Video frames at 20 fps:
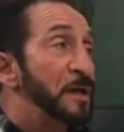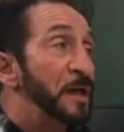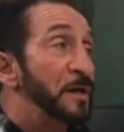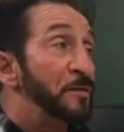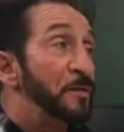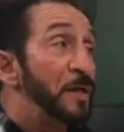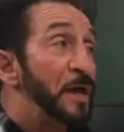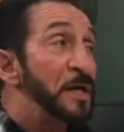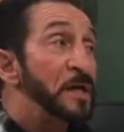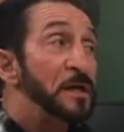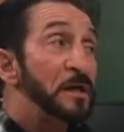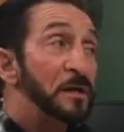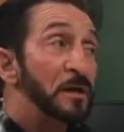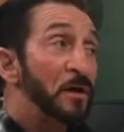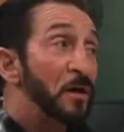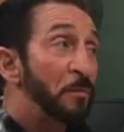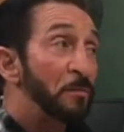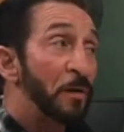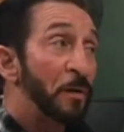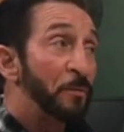and they can
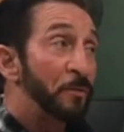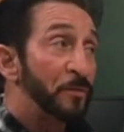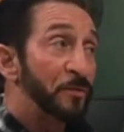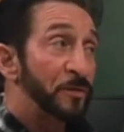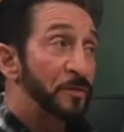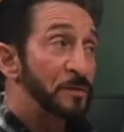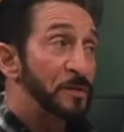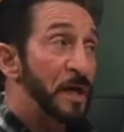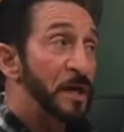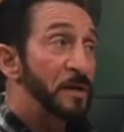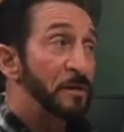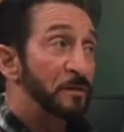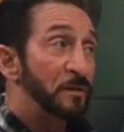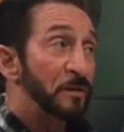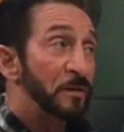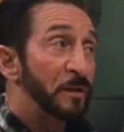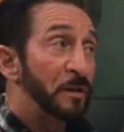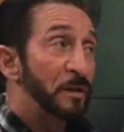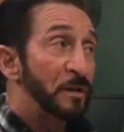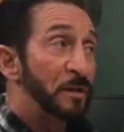come up with a
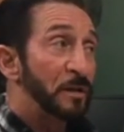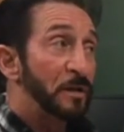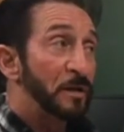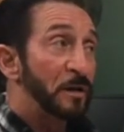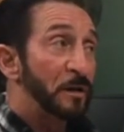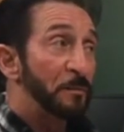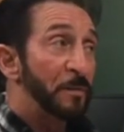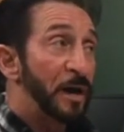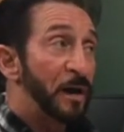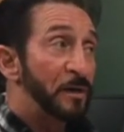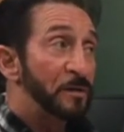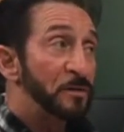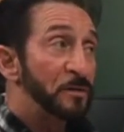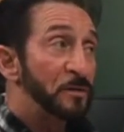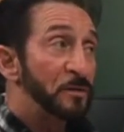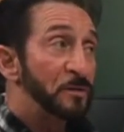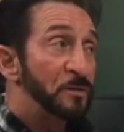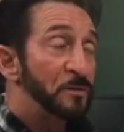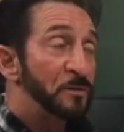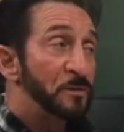tale about
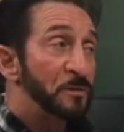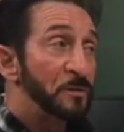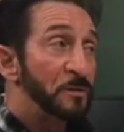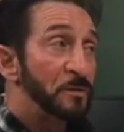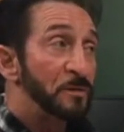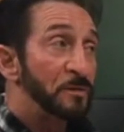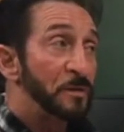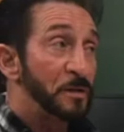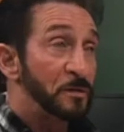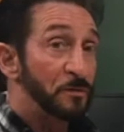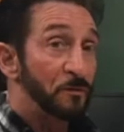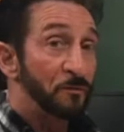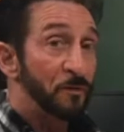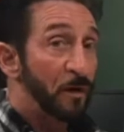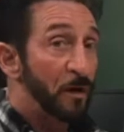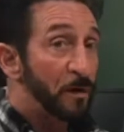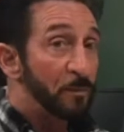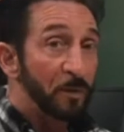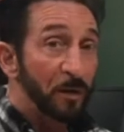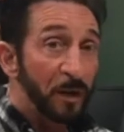you that's
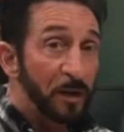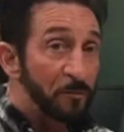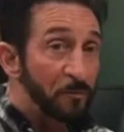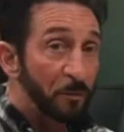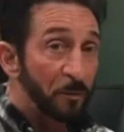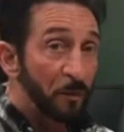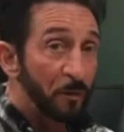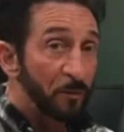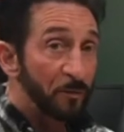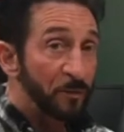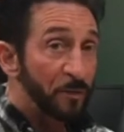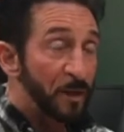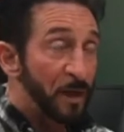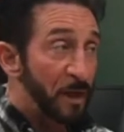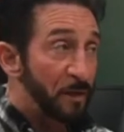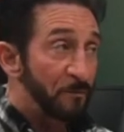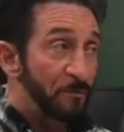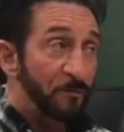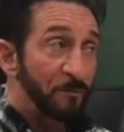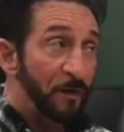very believable
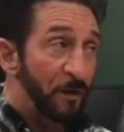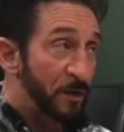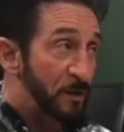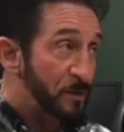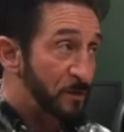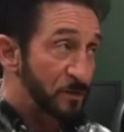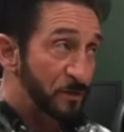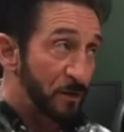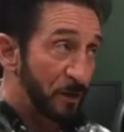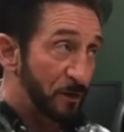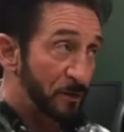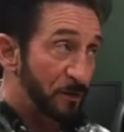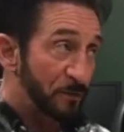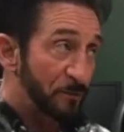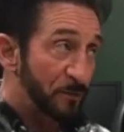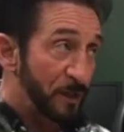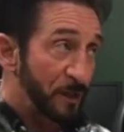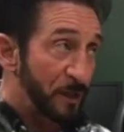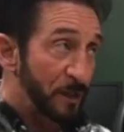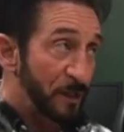and very
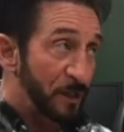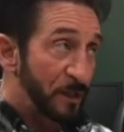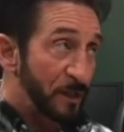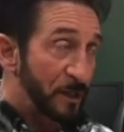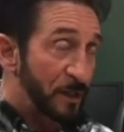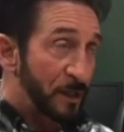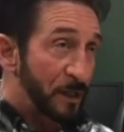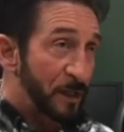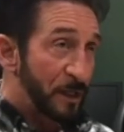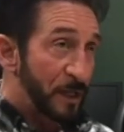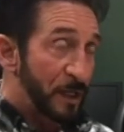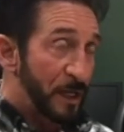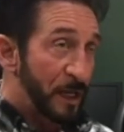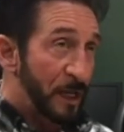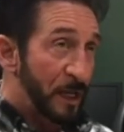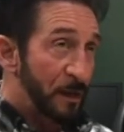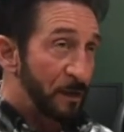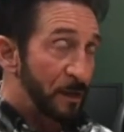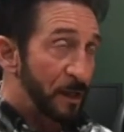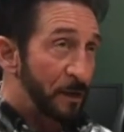destructive.
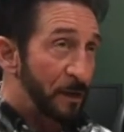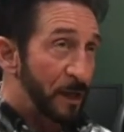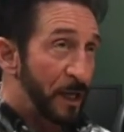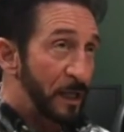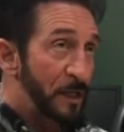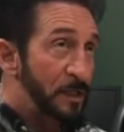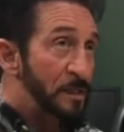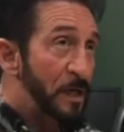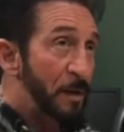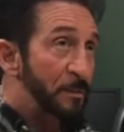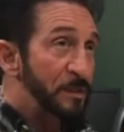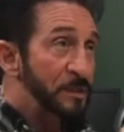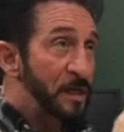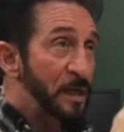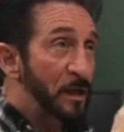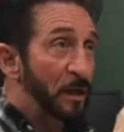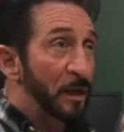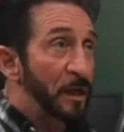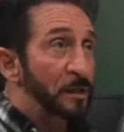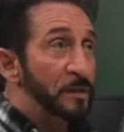And anytime a
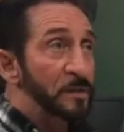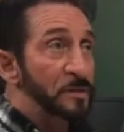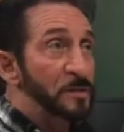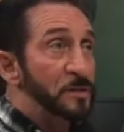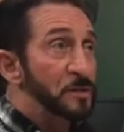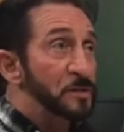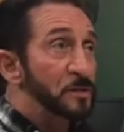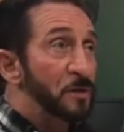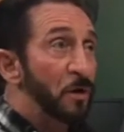tale like this is